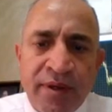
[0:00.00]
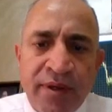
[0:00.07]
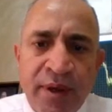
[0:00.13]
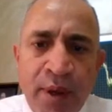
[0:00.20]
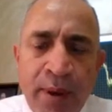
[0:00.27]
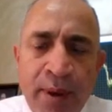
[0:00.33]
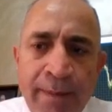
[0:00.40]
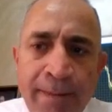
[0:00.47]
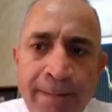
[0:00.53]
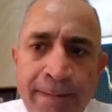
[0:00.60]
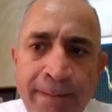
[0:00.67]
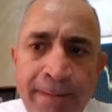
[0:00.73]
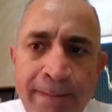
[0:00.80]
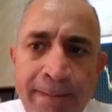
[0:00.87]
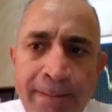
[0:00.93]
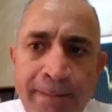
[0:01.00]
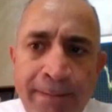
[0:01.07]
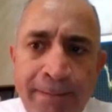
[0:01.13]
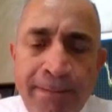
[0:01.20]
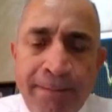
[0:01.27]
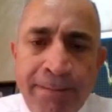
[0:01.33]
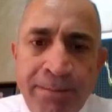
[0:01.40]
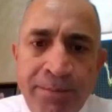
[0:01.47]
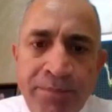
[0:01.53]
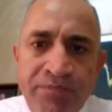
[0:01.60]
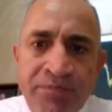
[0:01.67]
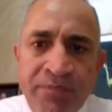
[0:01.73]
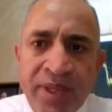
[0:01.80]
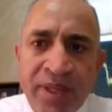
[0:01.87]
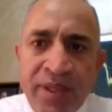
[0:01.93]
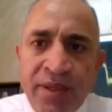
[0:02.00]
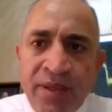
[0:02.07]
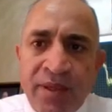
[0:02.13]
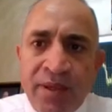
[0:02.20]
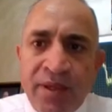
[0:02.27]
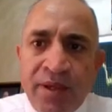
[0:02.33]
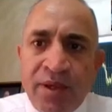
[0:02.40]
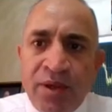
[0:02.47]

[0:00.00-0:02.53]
British pound 15-minute time frame.